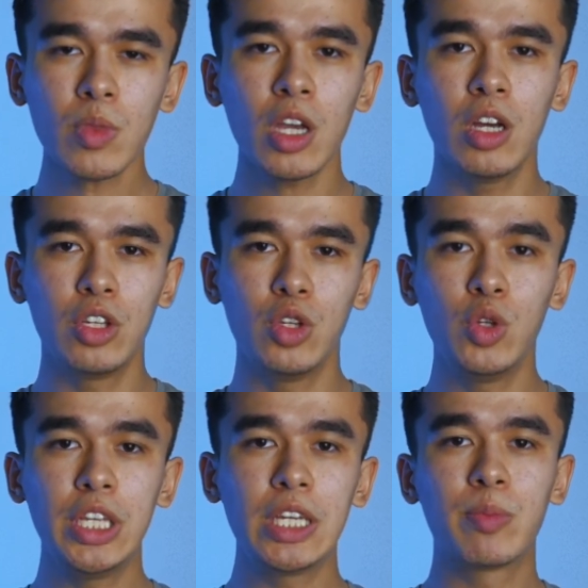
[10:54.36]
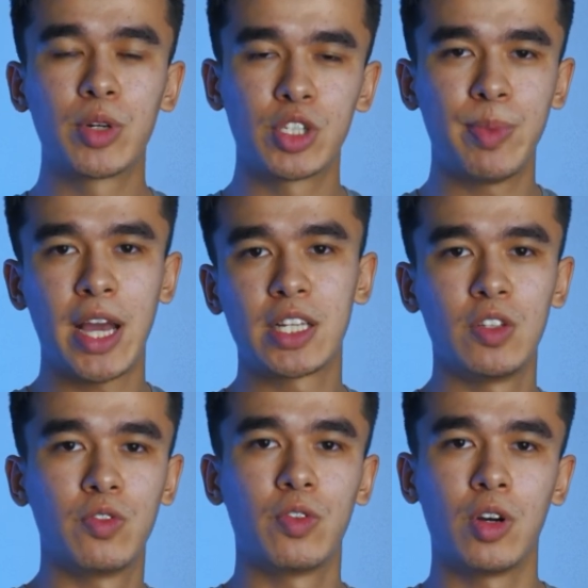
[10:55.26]
unique
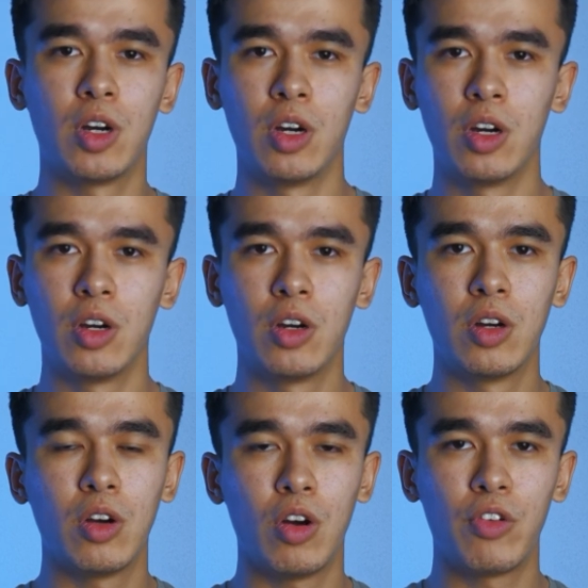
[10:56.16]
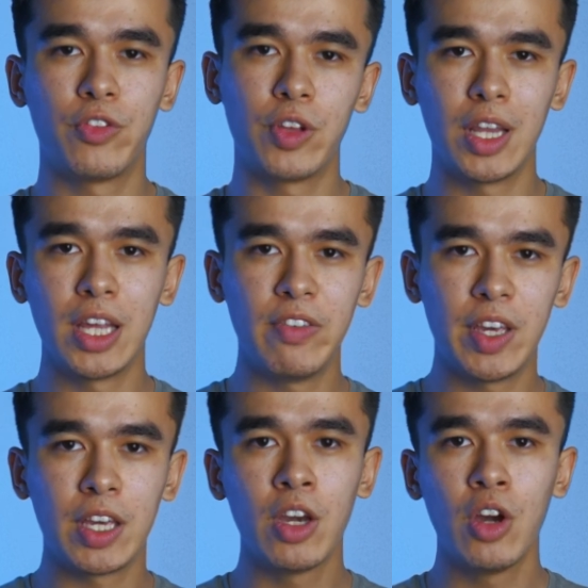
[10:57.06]
perspective of
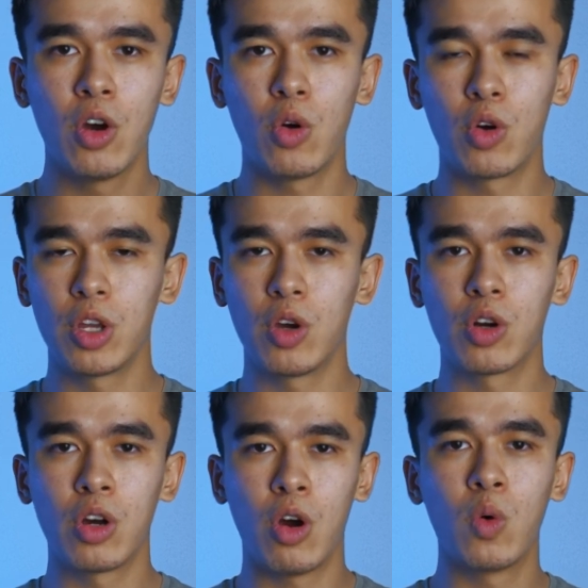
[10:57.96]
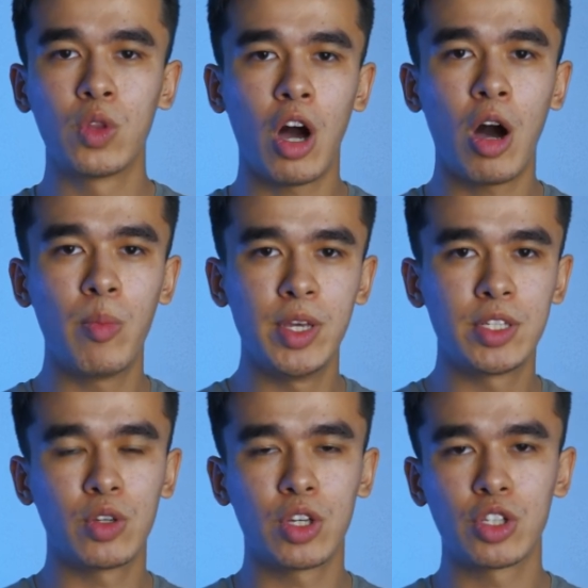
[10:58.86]
living or your own
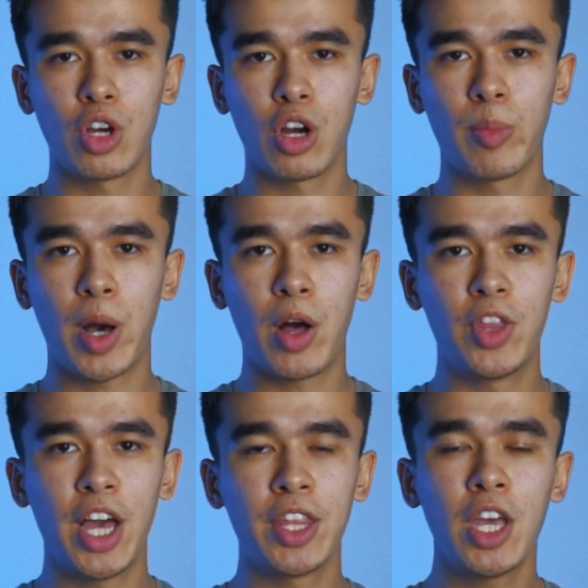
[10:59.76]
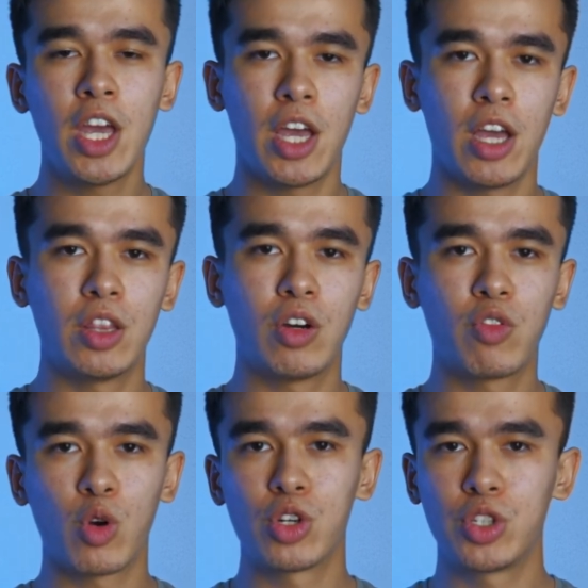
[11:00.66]
hobbies. You can talk about that, and
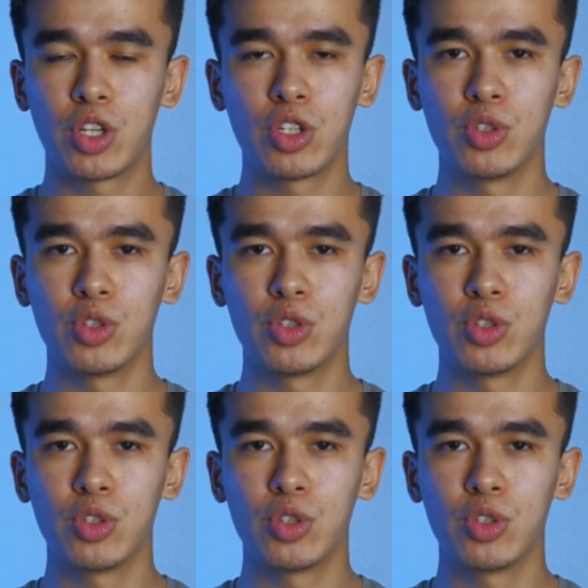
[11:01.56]
of course you can